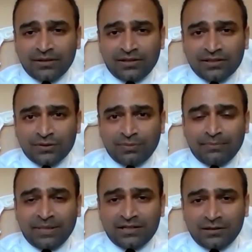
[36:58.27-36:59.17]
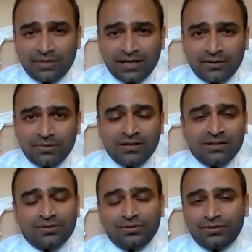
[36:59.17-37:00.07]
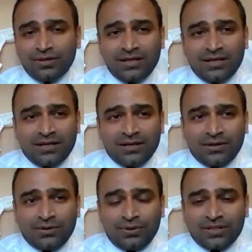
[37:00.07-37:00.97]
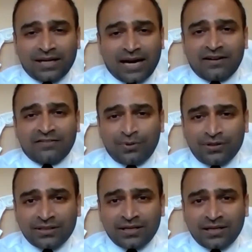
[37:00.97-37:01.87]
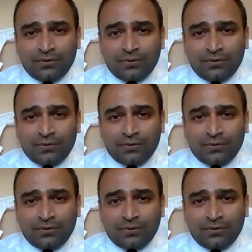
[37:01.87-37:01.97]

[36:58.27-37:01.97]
Because it's my mentor, Ben Avila, who's the kind of person